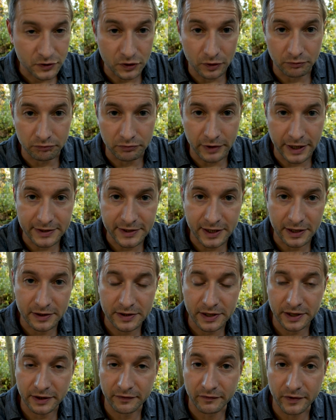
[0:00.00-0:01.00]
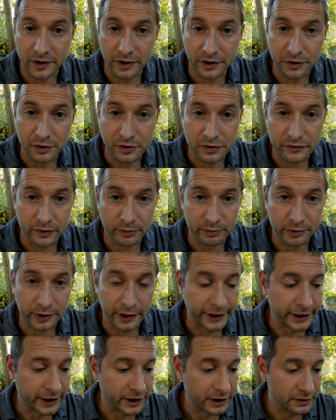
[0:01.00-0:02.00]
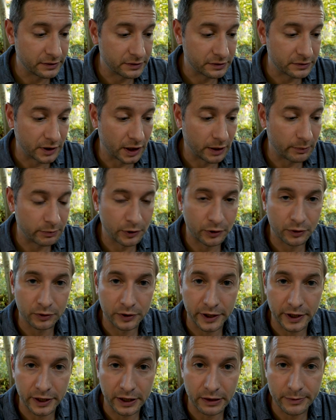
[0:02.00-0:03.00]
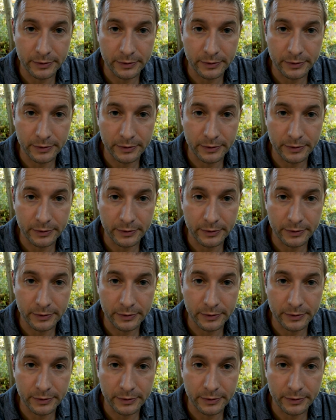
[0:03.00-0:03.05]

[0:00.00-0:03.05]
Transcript: So that sounds like a very useful plugin, uploading